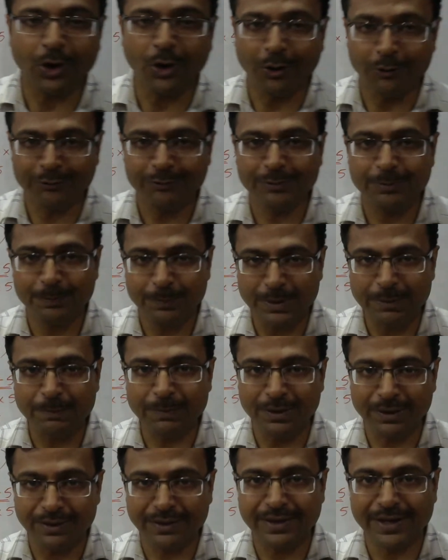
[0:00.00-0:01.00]
of
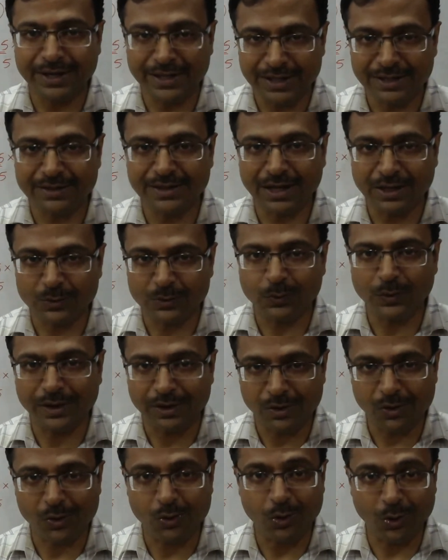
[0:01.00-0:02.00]
people getting that
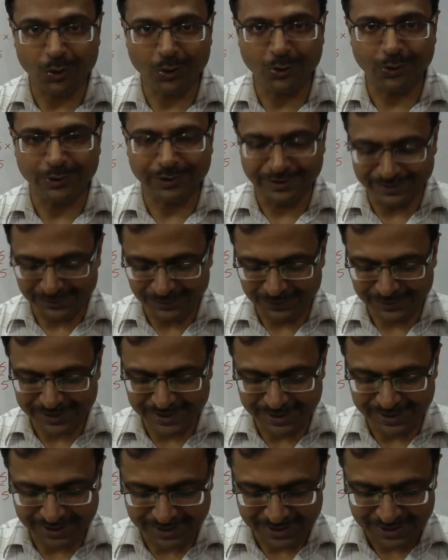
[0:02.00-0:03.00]
one wrong.
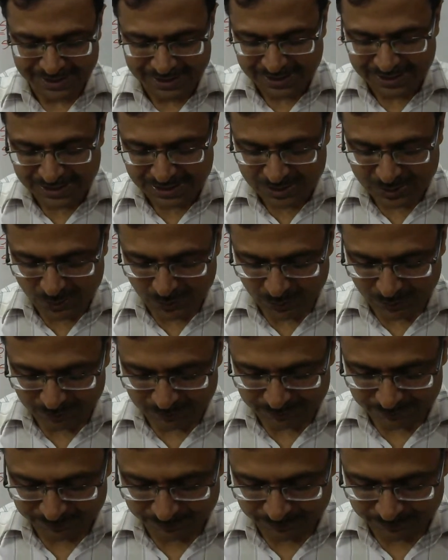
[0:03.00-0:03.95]
Okay, so